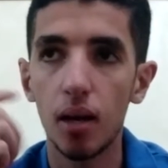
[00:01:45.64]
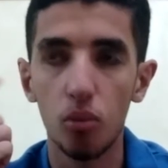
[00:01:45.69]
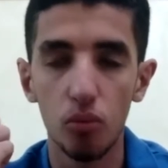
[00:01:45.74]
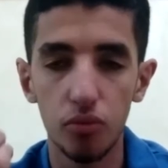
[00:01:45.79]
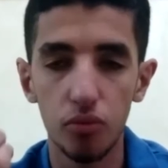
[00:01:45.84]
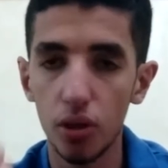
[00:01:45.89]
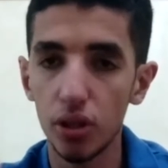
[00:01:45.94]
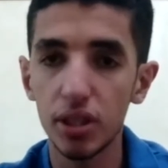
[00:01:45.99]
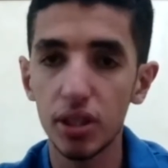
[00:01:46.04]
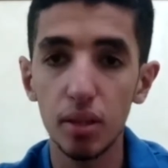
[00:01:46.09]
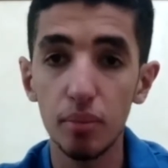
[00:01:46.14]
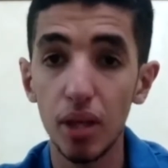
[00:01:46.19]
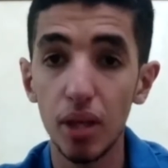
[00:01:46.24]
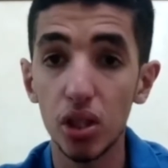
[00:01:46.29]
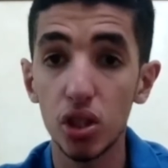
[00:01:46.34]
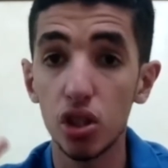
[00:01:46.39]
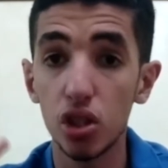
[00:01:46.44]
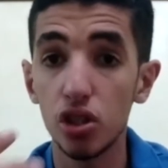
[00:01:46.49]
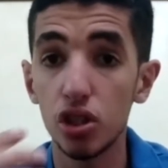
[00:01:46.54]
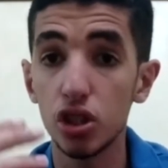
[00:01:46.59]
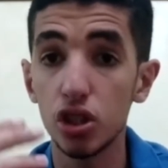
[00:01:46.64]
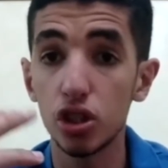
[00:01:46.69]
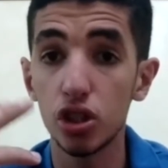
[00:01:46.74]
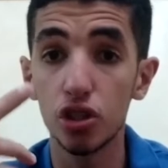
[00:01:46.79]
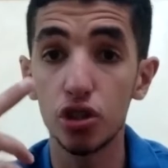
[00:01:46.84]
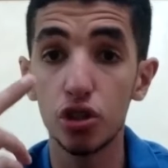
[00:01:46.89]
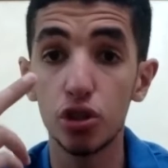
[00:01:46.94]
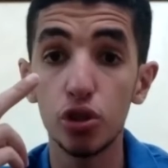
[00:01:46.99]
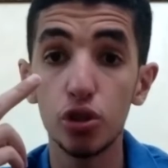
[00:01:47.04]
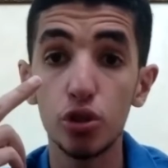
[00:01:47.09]
First dimension is
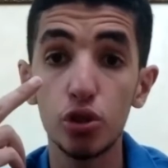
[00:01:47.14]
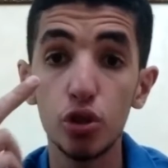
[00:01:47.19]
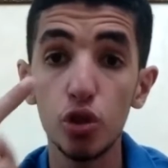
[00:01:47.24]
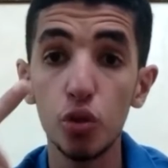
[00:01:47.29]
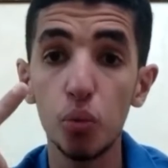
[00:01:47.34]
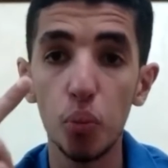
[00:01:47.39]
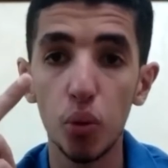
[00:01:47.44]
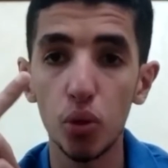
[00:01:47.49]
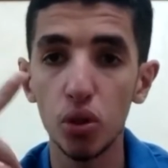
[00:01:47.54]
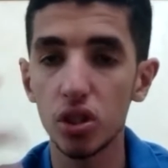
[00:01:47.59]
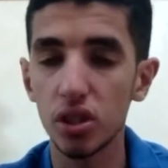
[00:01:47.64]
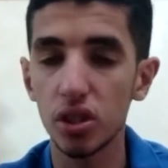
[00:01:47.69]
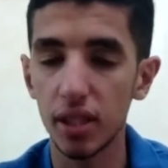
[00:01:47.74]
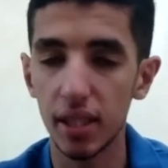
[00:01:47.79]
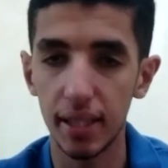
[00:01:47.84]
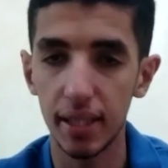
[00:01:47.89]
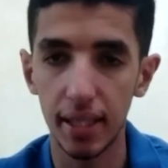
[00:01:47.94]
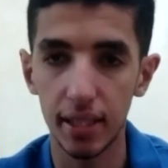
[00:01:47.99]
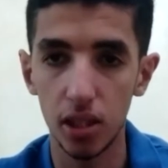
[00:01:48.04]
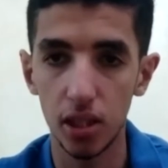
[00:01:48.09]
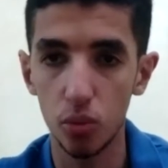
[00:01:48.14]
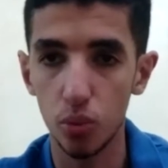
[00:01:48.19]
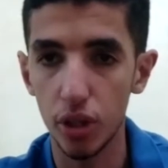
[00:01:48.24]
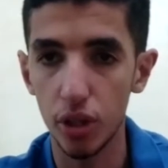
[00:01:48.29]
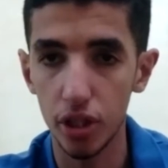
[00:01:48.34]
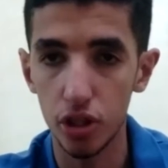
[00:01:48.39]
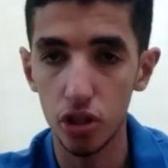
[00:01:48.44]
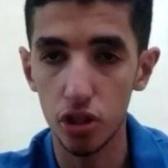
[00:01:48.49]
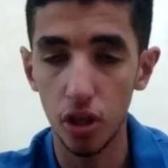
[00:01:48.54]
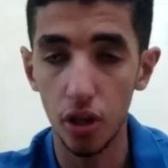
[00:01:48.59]
just two points connected with
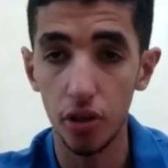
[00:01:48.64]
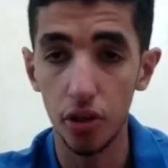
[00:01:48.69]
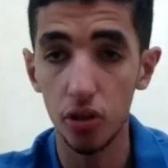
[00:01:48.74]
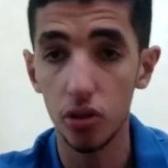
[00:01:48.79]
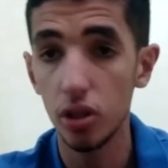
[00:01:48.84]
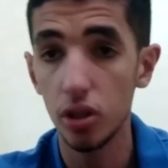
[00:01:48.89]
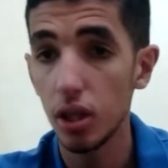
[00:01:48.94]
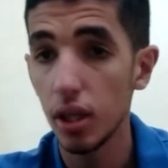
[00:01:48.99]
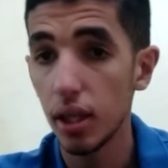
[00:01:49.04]
each other.